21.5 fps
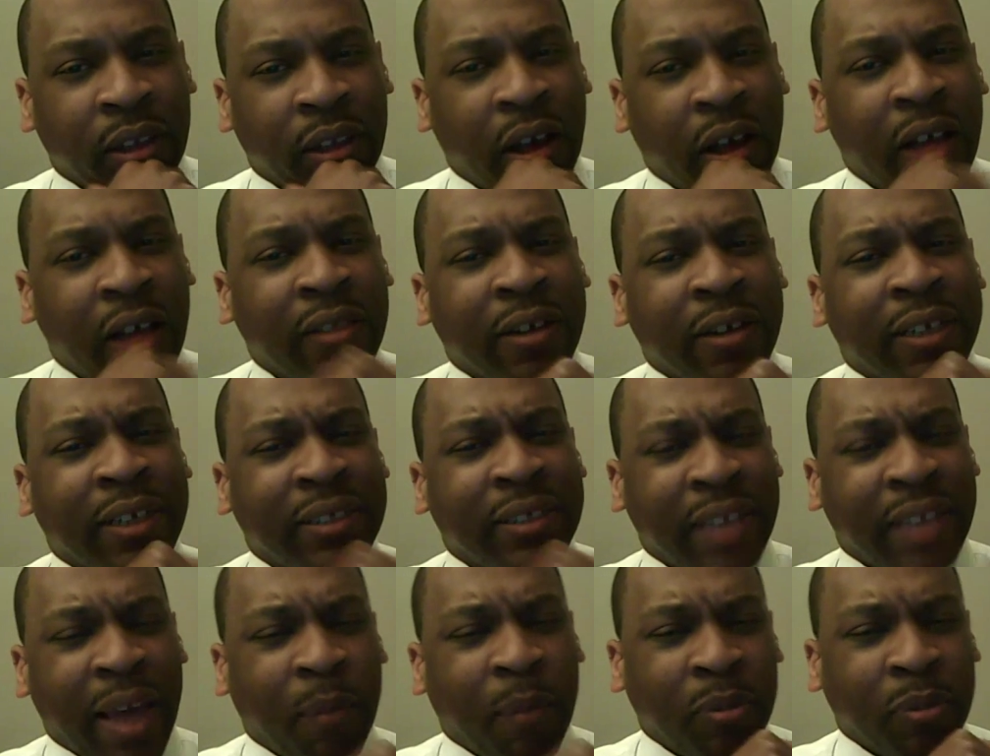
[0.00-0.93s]
Other
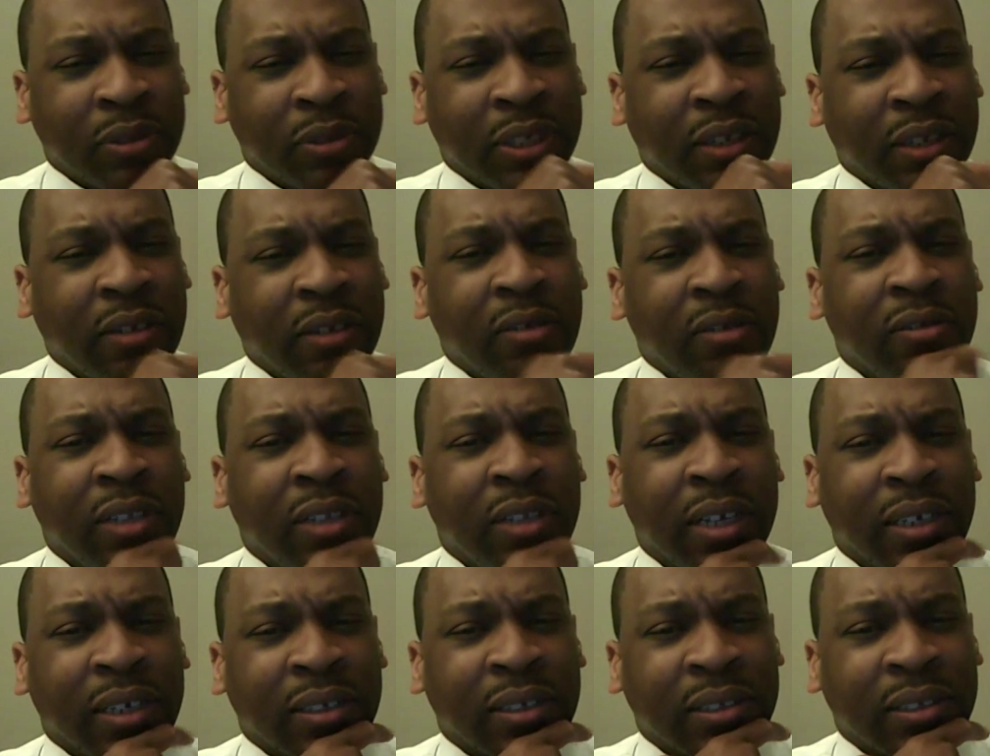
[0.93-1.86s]
examples include
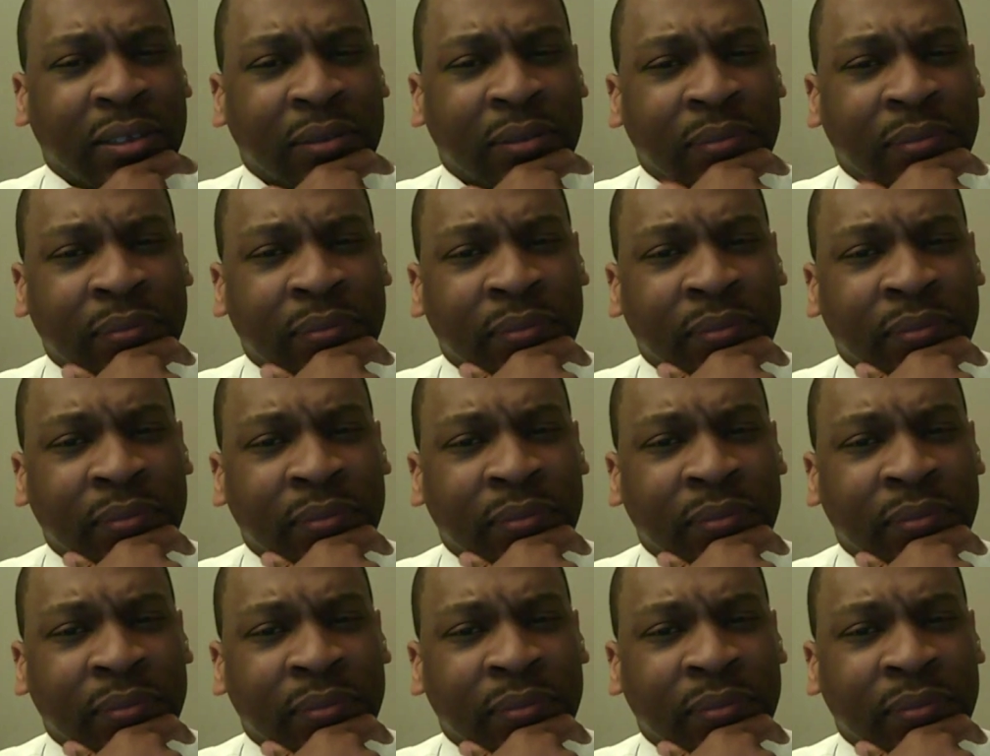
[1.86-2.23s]
this.